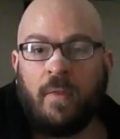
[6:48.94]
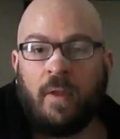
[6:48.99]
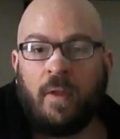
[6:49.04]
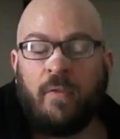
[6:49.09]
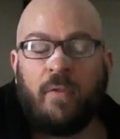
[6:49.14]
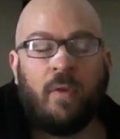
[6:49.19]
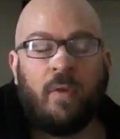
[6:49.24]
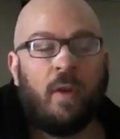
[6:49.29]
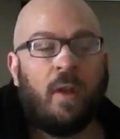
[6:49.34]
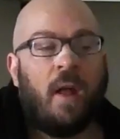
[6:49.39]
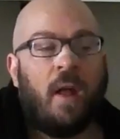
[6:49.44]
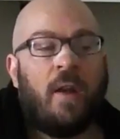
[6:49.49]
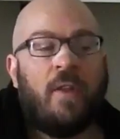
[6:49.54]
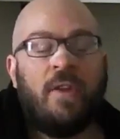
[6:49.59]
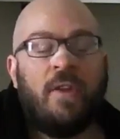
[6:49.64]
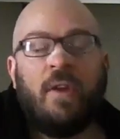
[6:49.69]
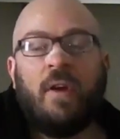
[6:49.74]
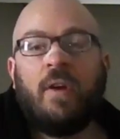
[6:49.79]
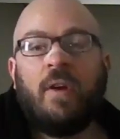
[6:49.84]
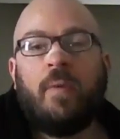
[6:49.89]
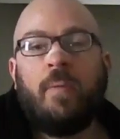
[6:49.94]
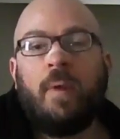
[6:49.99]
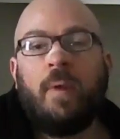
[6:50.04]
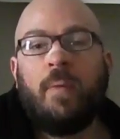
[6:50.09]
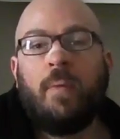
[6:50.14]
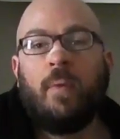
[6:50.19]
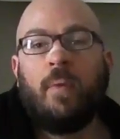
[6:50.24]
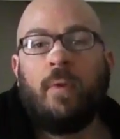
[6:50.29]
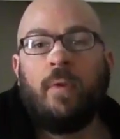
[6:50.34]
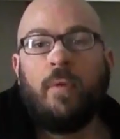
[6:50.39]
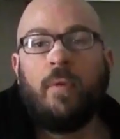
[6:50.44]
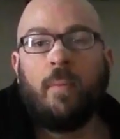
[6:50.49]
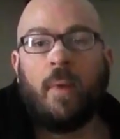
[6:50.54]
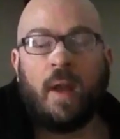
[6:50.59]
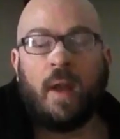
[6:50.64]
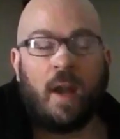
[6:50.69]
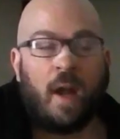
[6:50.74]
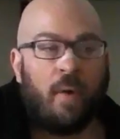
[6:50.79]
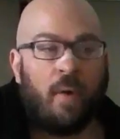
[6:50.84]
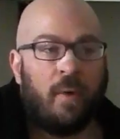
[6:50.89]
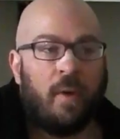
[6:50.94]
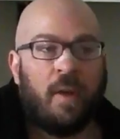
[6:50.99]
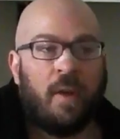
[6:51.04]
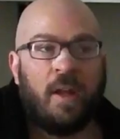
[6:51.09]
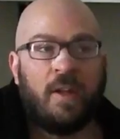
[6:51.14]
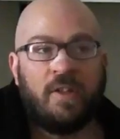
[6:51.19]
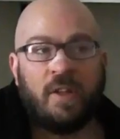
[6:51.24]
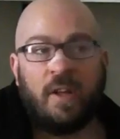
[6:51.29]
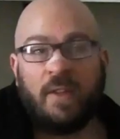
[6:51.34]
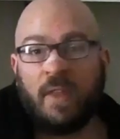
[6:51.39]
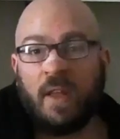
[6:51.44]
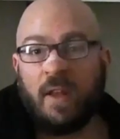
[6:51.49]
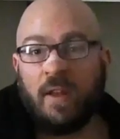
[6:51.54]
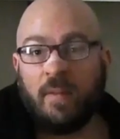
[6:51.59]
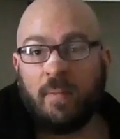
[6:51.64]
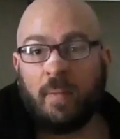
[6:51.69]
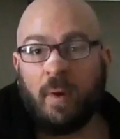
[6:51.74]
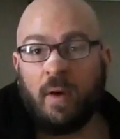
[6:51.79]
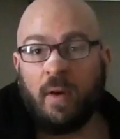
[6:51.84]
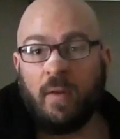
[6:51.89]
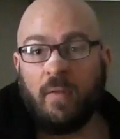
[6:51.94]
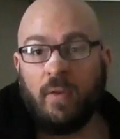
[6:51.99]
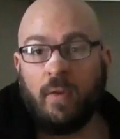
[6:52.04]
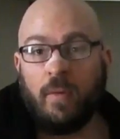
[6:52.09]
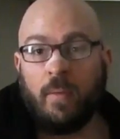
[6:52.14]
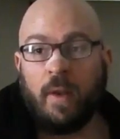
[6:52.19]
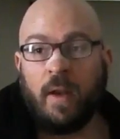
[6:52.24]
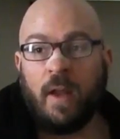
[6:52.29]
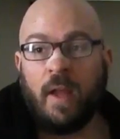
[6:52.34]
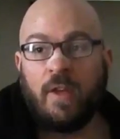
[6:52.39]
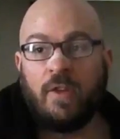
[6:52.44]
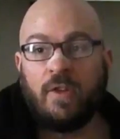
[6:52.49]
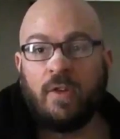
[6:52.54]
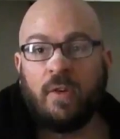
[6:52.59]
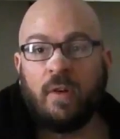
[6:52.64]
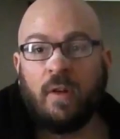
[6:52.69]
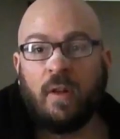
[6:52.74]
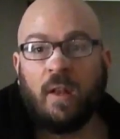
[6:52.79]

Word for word: And for a lot of the younger people, you might not realize yet that is part of human nature.